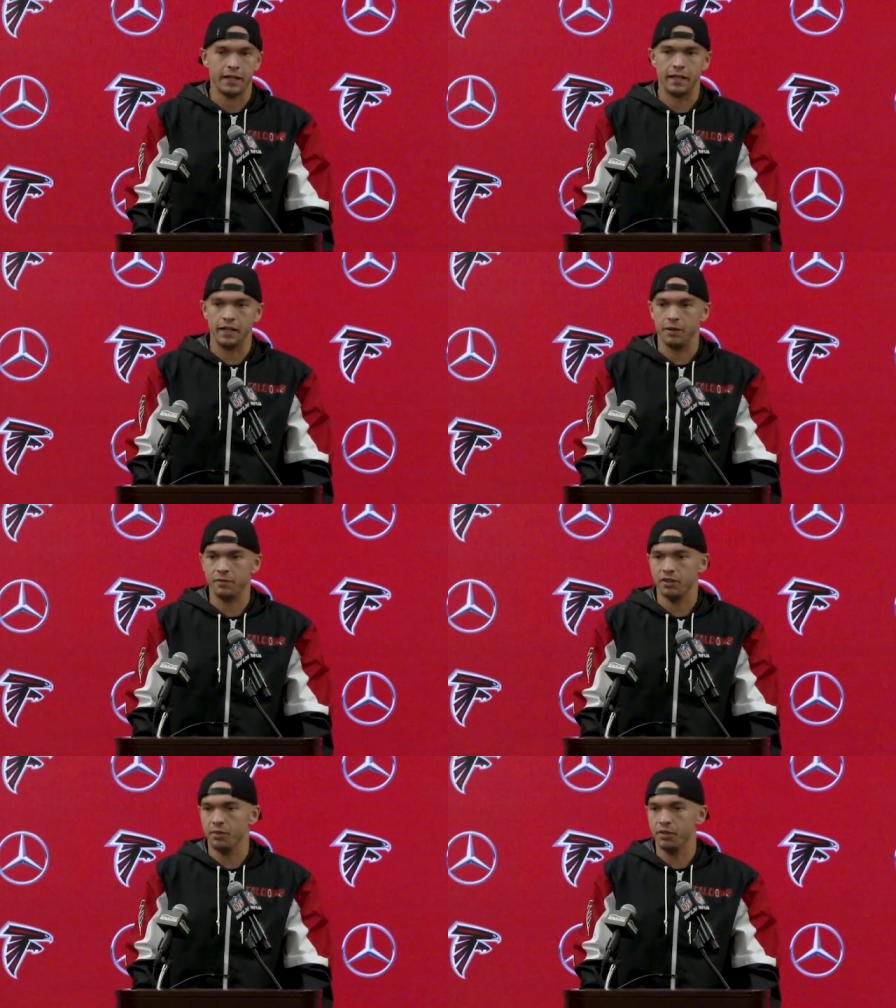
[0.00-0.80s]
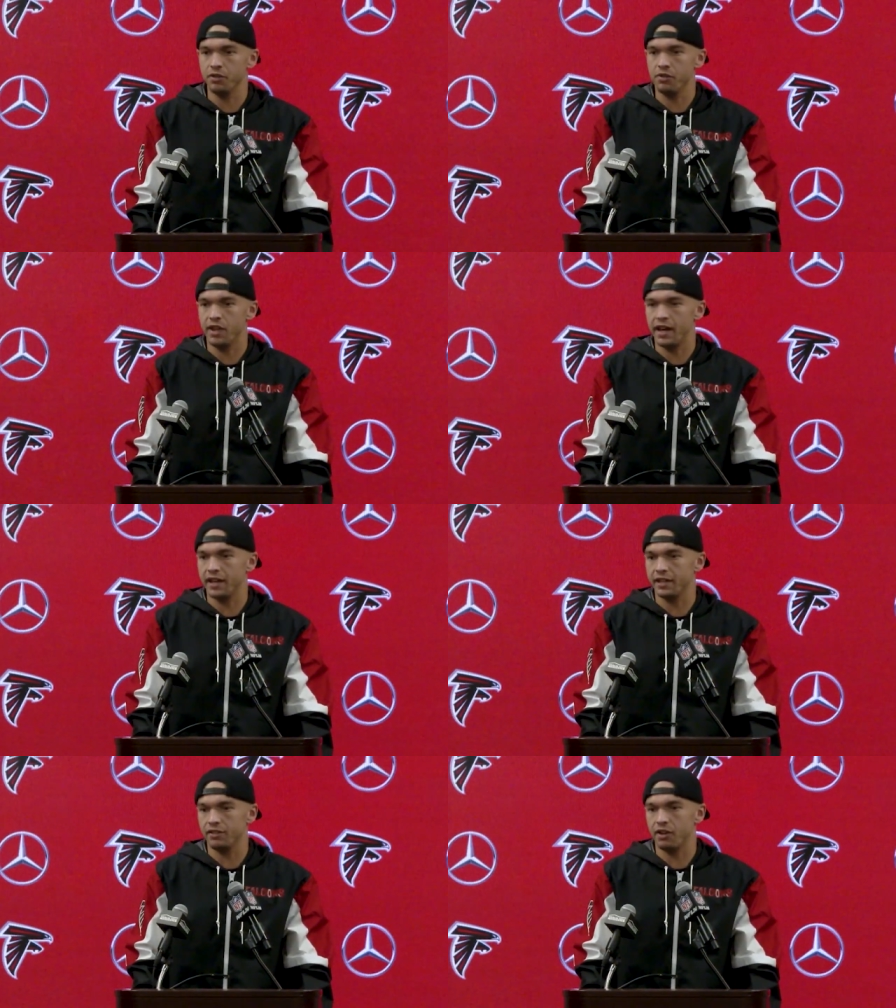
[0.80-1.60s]
You know, we knew
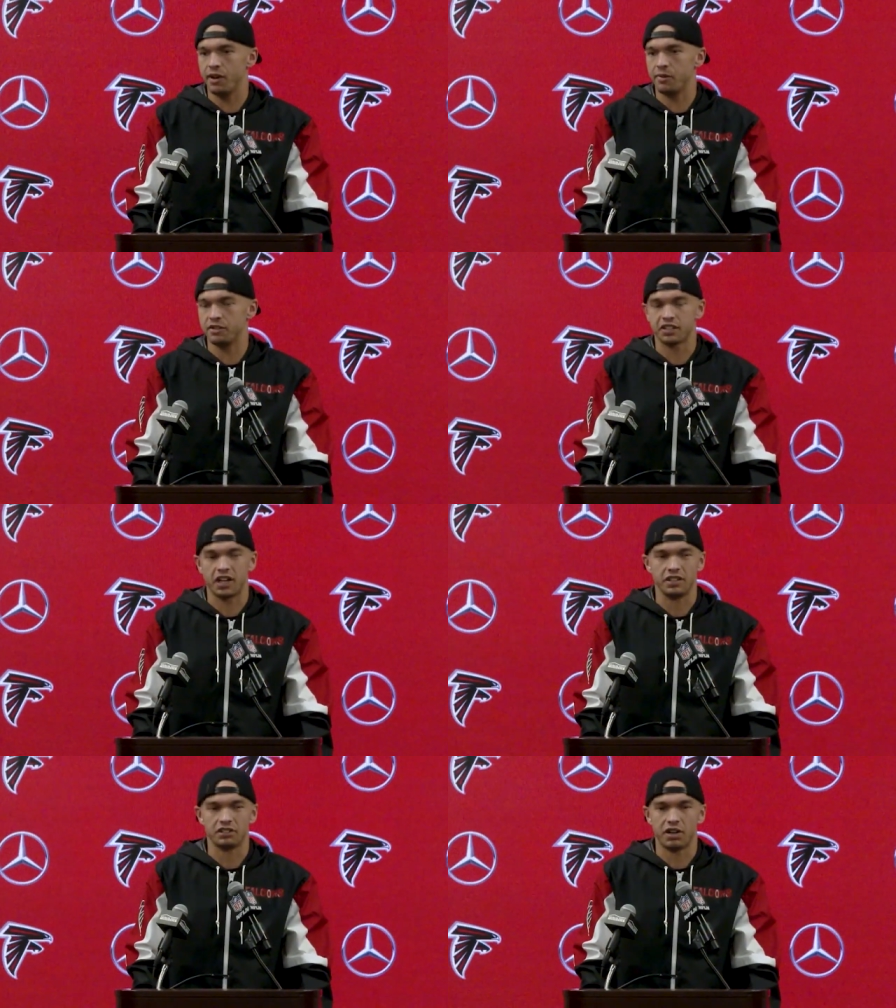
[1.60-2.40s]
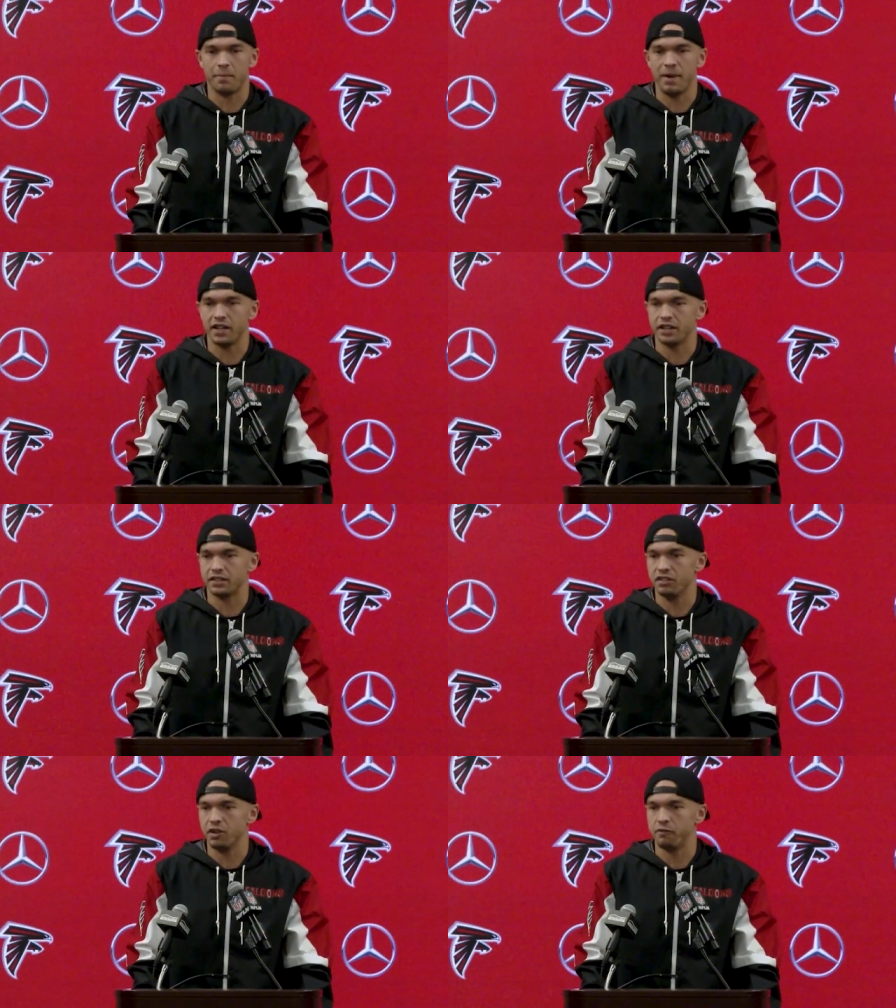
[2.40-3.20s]
that, you know, they were just going to try to make
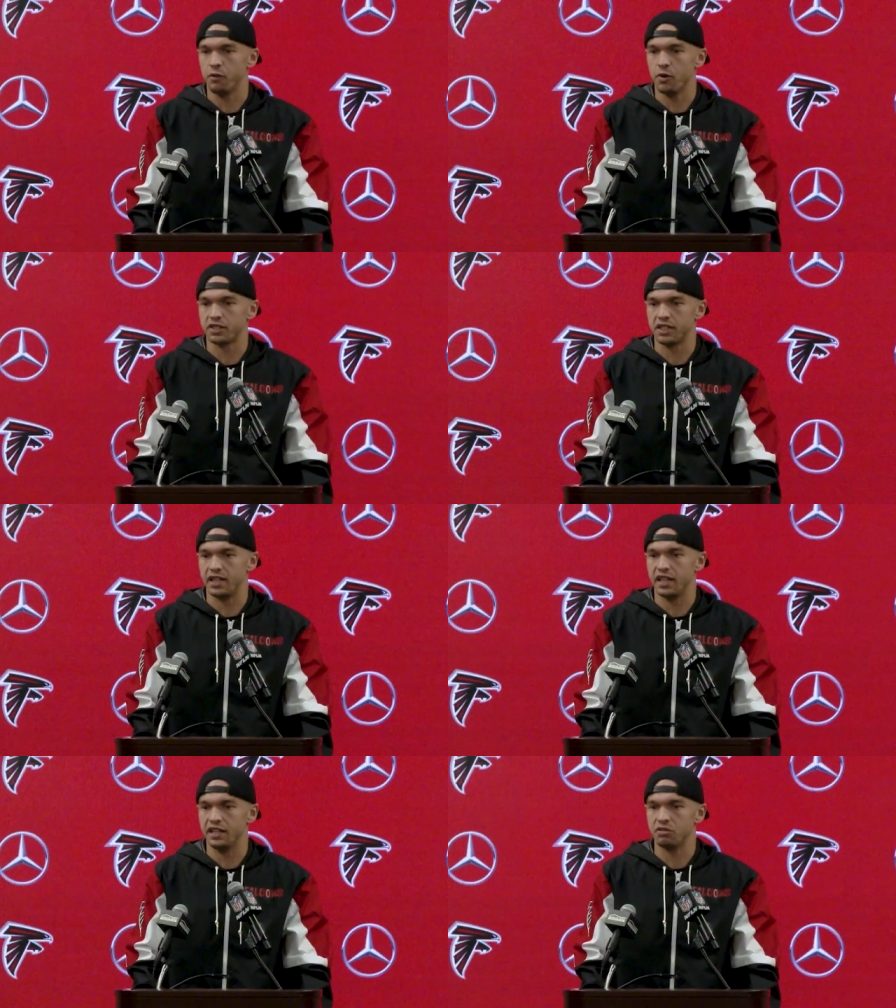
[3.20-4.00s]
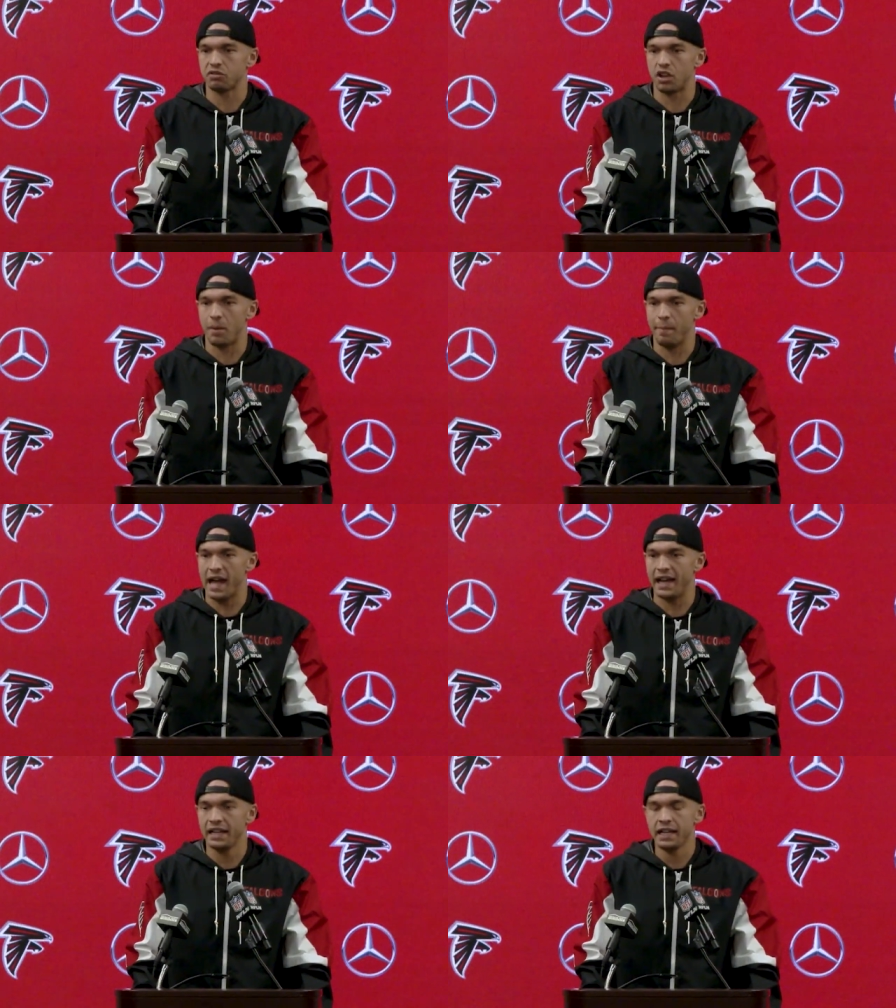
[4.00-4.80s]
us, you know, force and do something
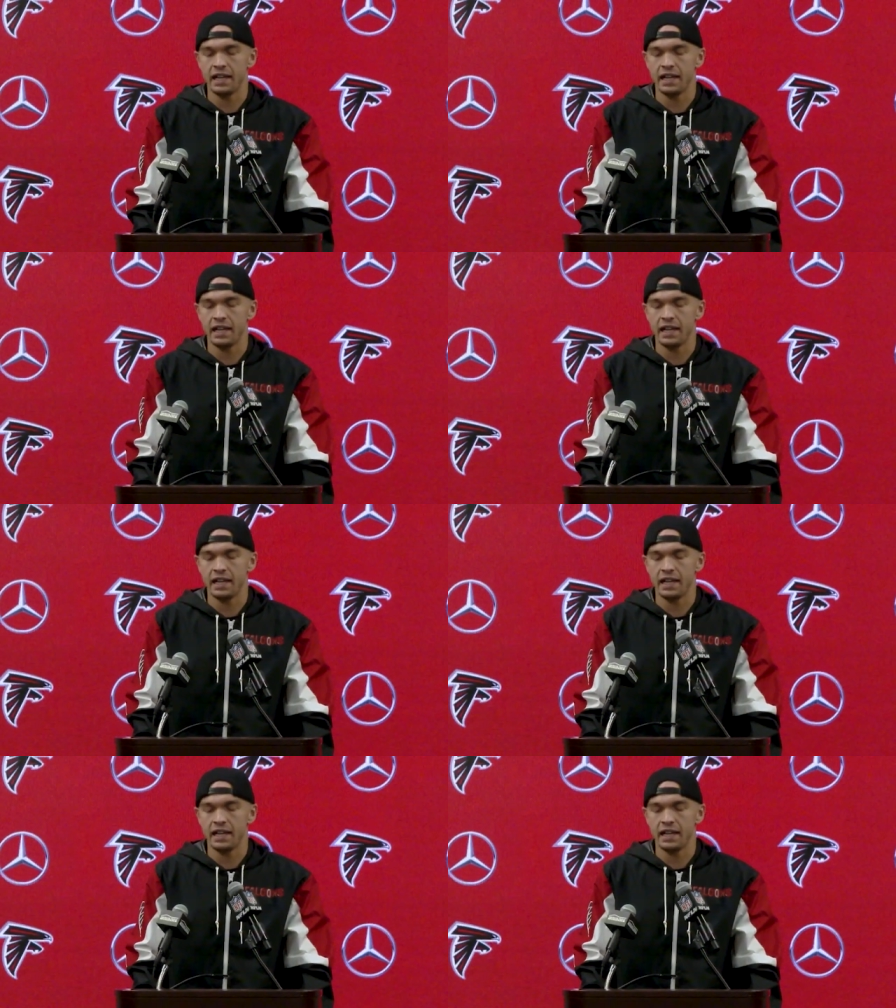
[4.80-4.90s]
bad.